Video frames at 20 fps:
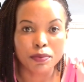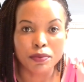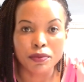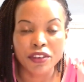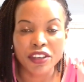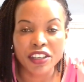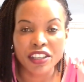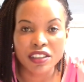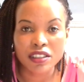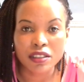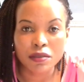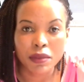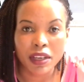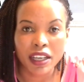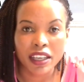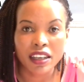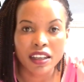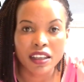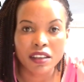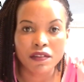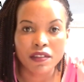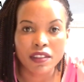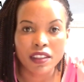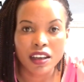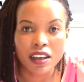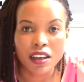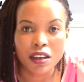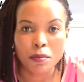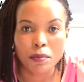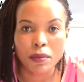register my name
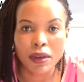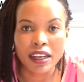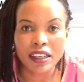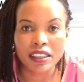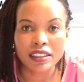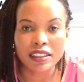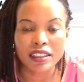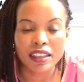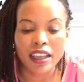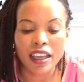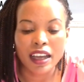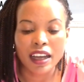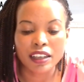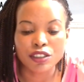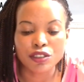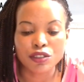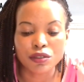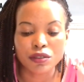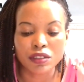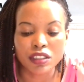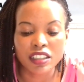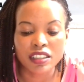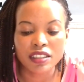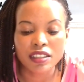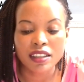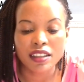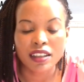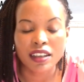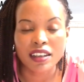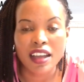there, but they had to
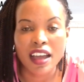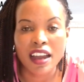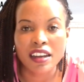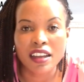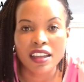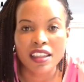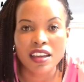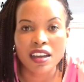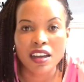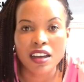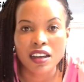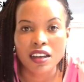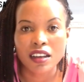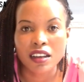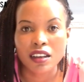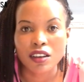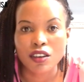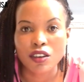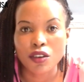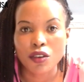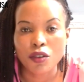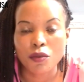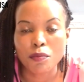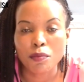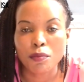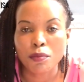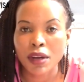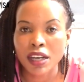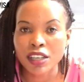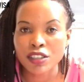register that another
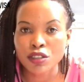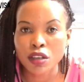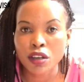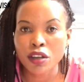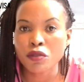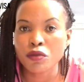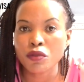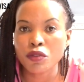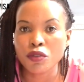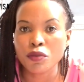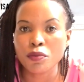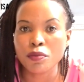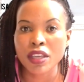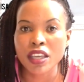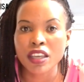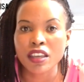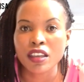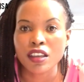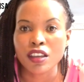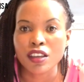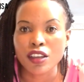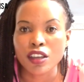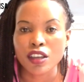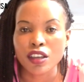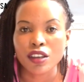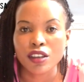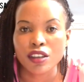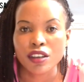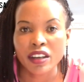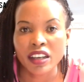person will be
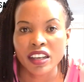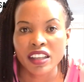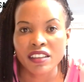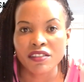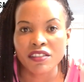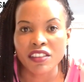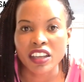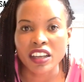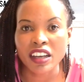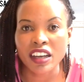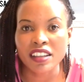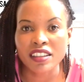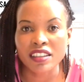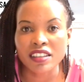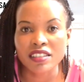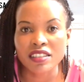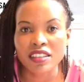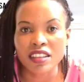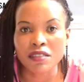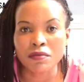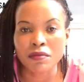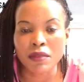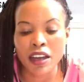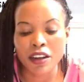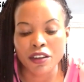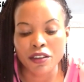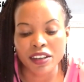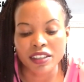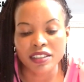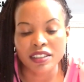living at the same
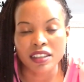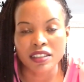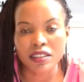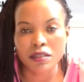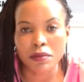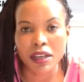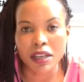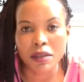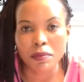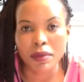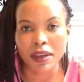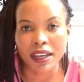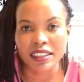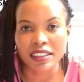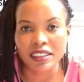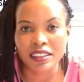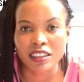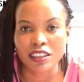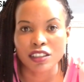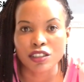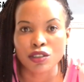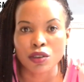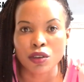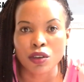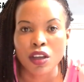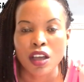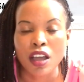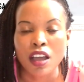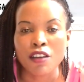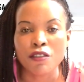address as my partner.
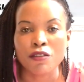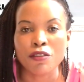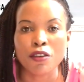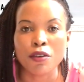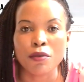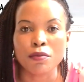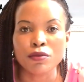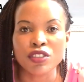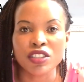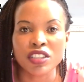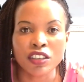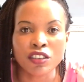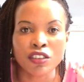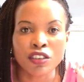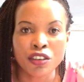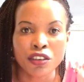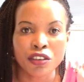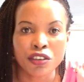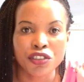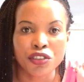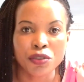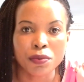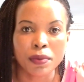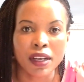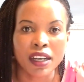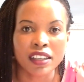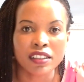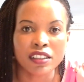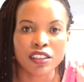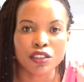So from single
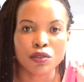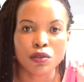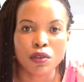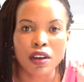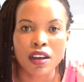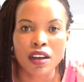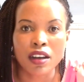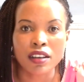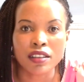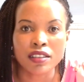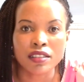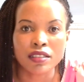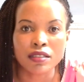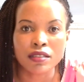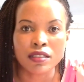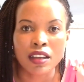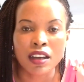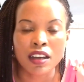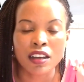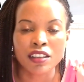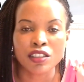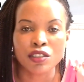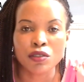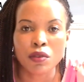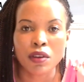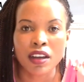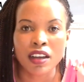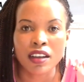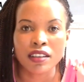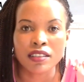occupant, it was now
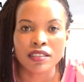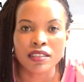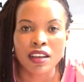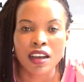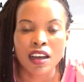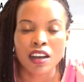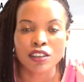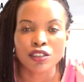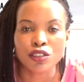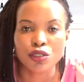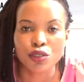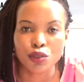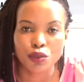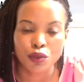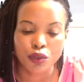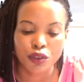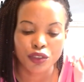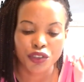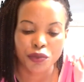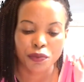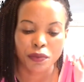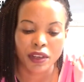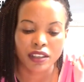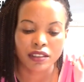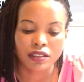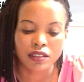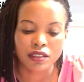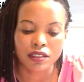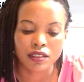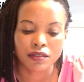two
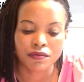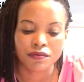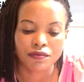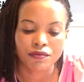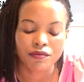occupants.